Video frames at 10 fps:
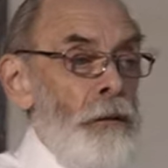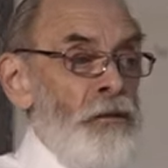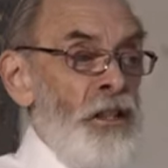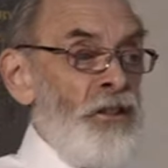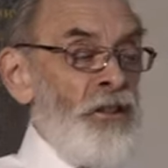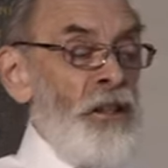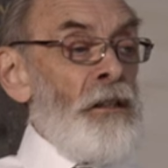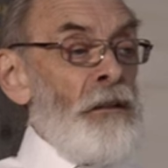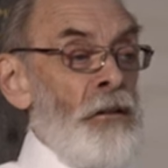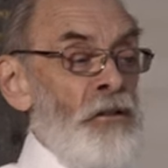
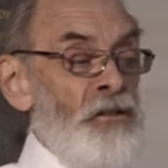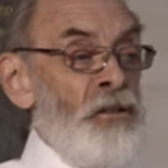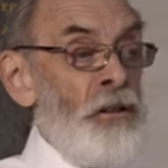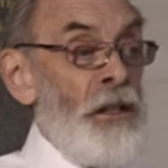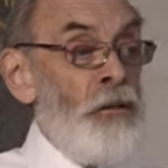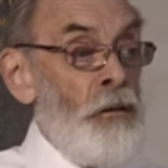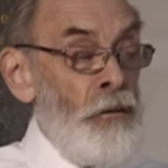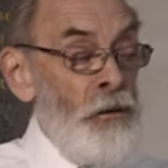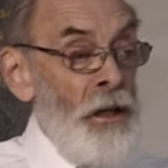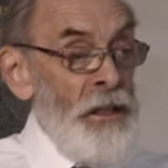teaching concerning Good
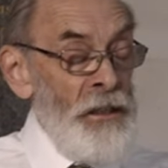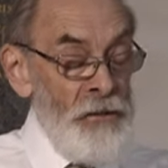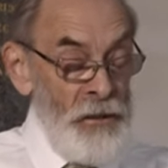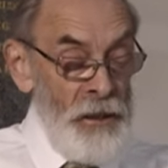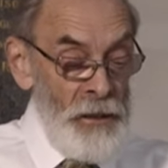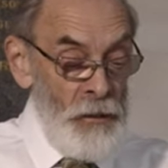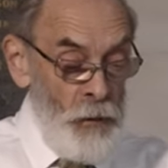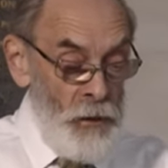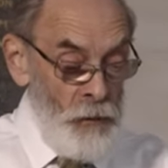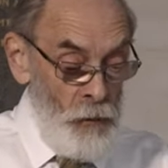Friday, together
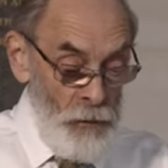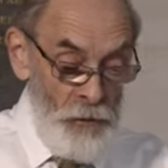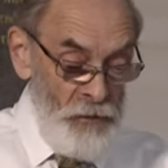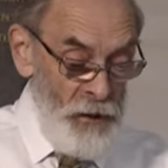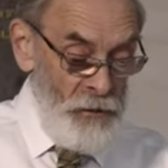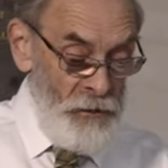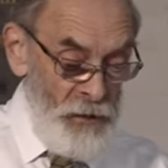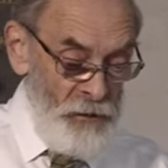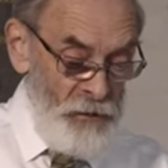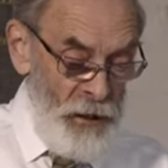with all those other
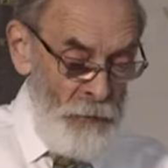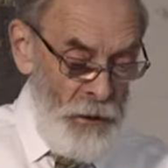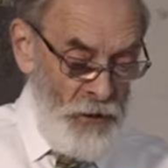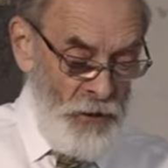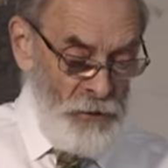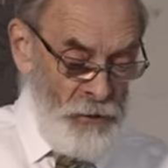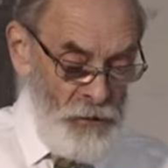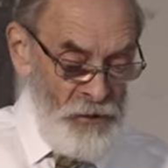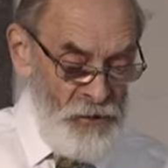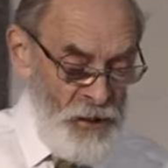things that I mentioned, are
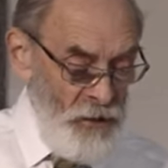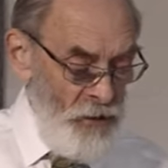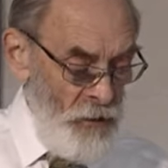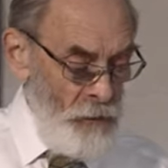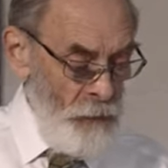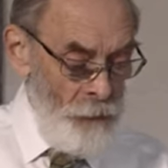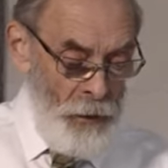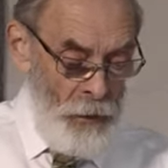essential,